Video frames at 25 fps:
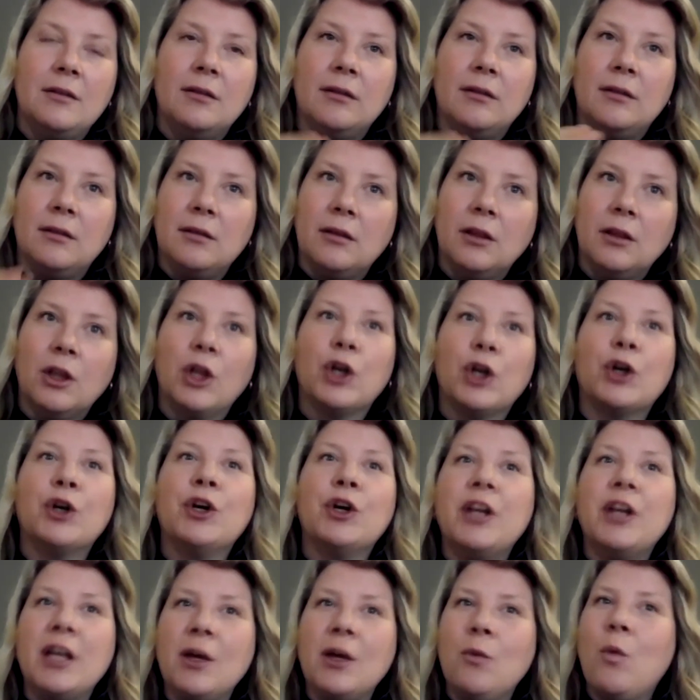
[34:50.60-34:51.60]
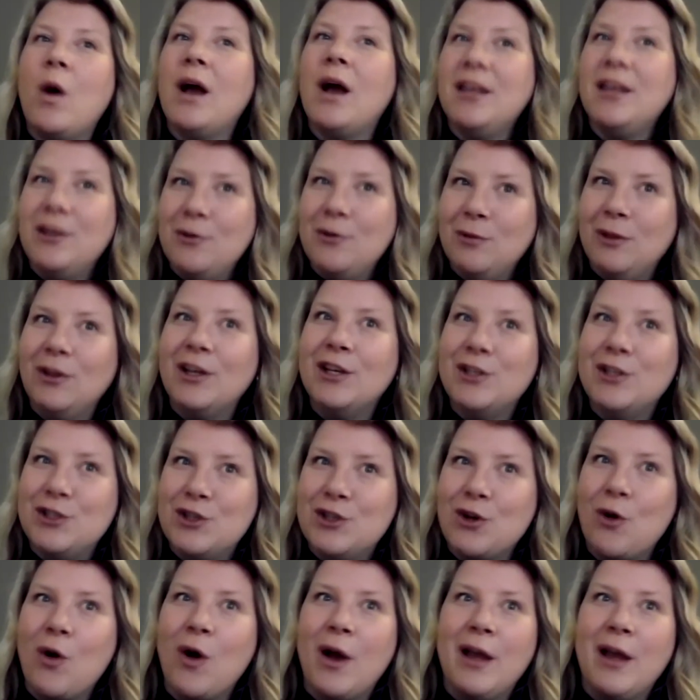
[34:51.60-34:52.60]
learning what you
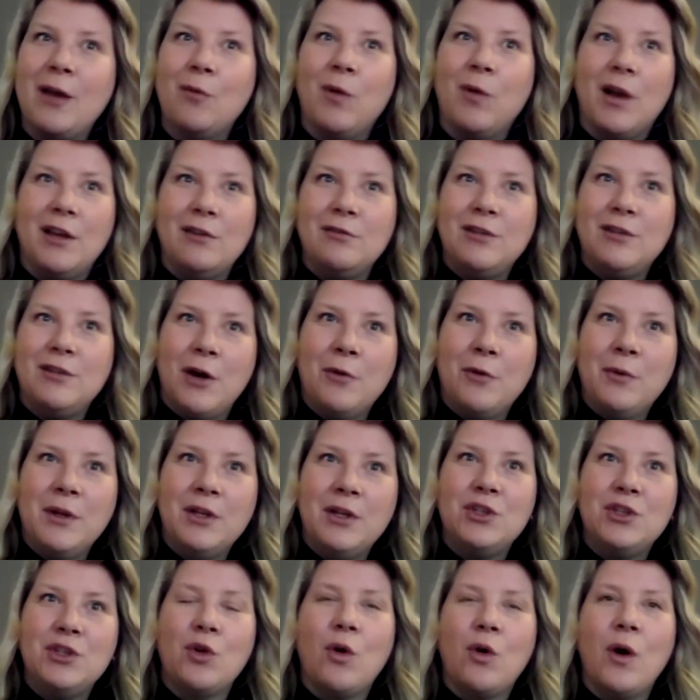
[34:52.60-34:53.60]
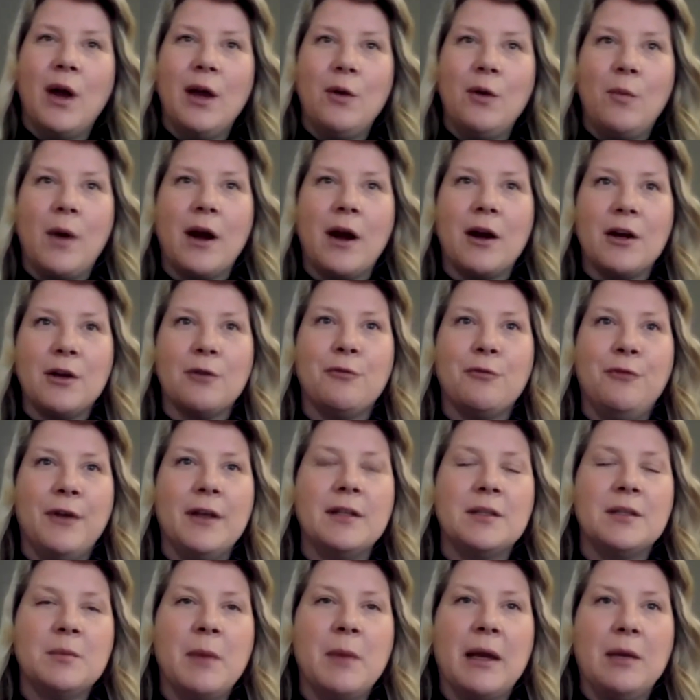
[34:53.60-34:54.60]
enjoy and what you don't enjoy, where your
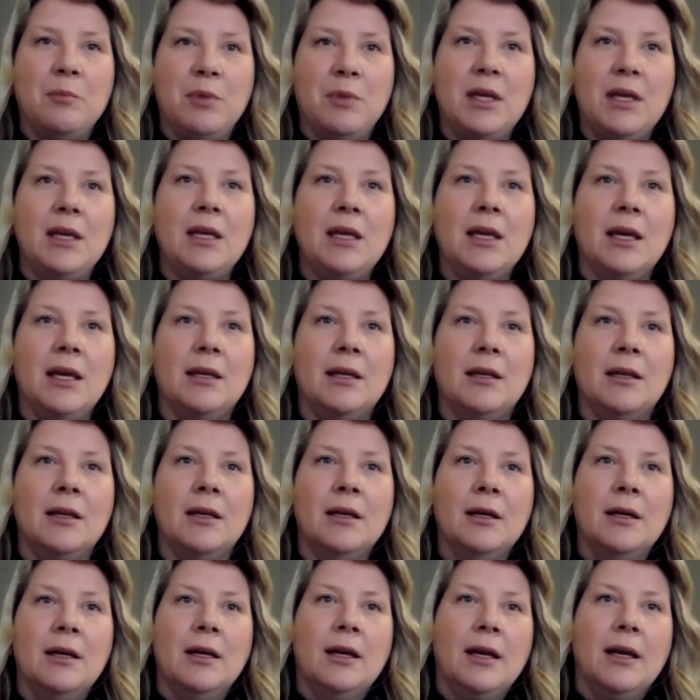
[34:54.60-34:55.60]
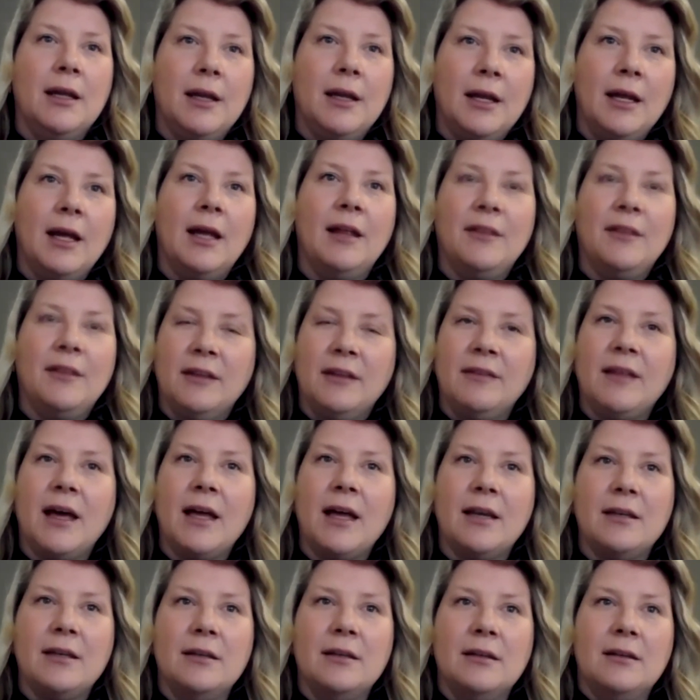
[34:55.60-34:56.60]
fits might be. And I think
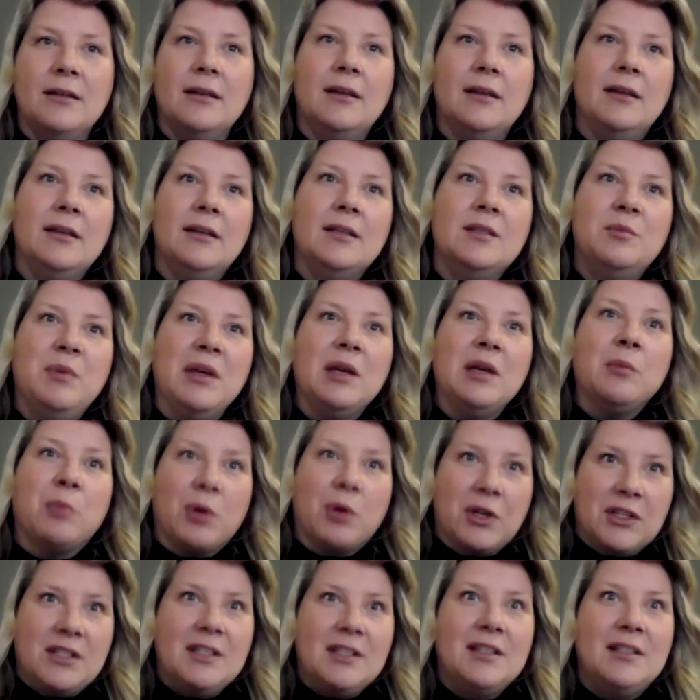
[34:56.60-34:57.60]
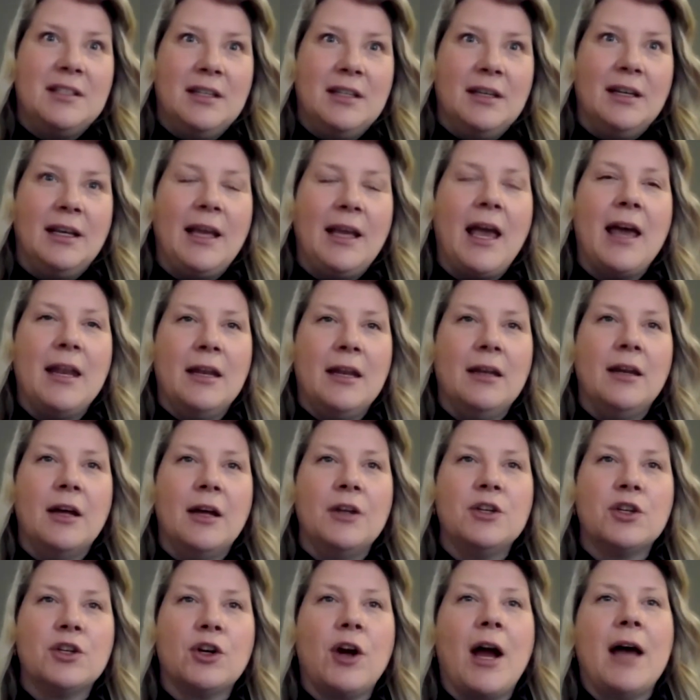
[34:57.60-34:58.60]
that is being persistent again in
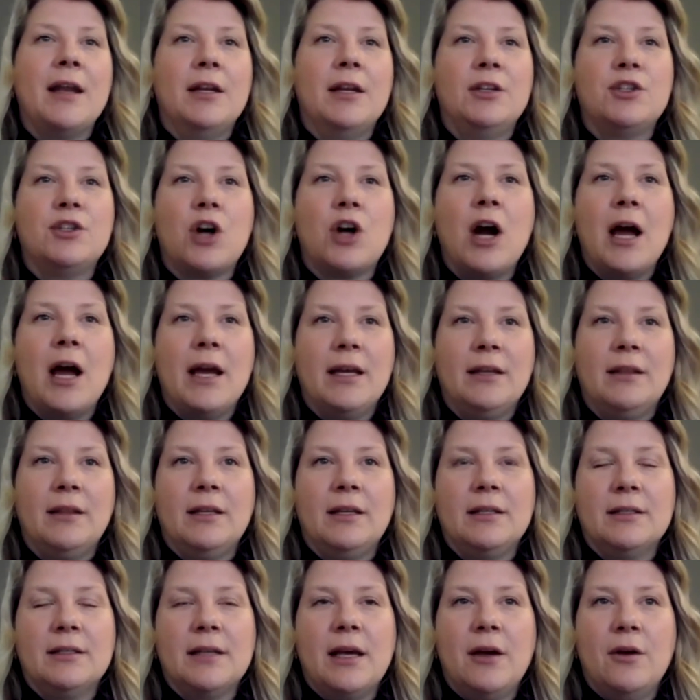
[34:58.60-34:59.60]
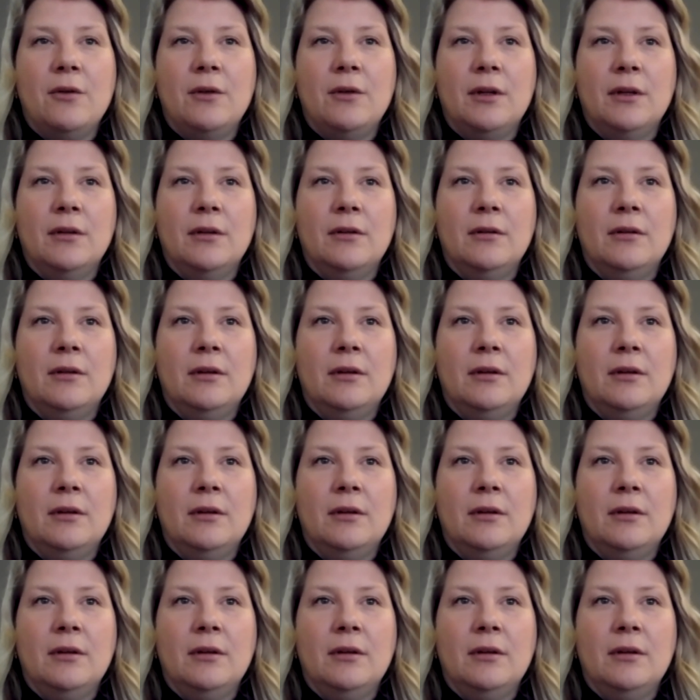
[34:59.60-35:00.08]
undergrad and trying things out, and